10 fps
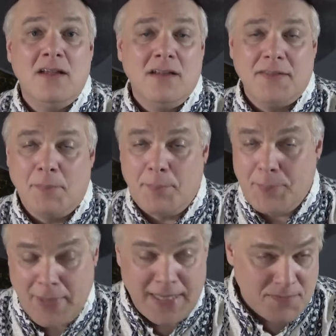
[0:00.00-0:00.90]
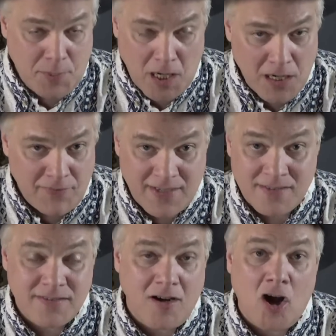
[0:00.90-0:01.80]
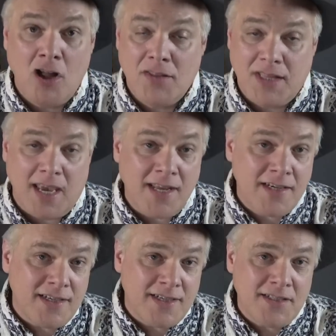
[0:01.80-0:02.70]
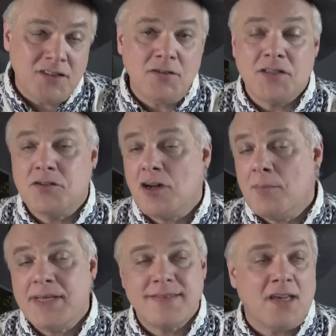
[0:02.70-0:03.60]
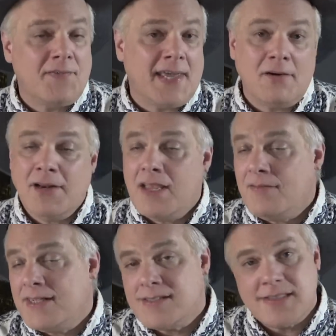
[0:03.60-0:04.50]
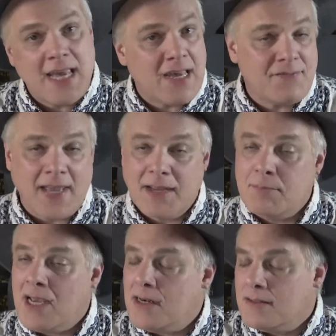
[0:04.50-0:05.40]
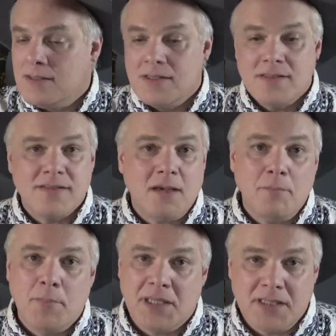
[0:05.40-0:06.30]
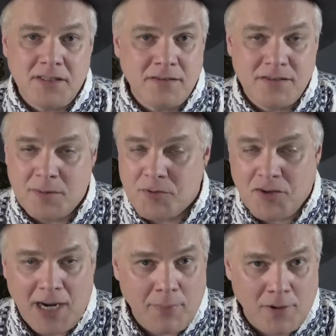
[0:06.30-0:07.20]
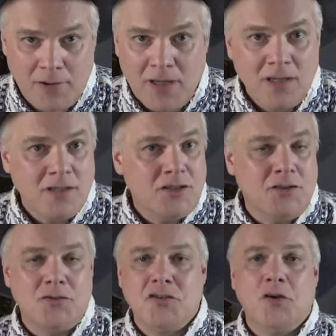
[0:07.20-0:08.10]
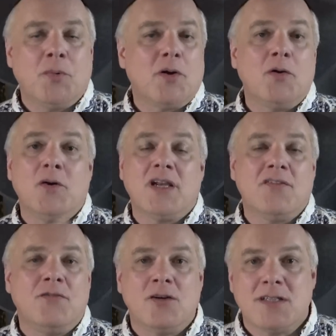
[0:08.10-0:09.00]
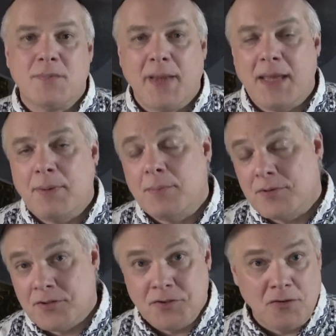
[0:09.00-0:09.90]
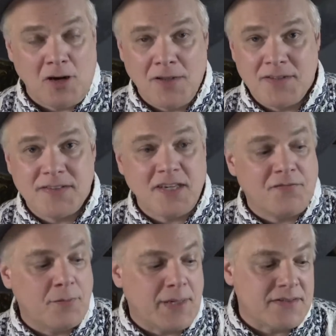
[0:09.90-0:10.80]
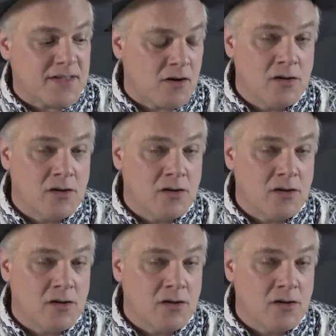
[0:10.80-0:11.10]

the biggest part of it is all the editing I do. I do it all myself. I don't have any staff. I'm not some million subscriber YouTuber who can afford to pay people to do all this stuff for me. So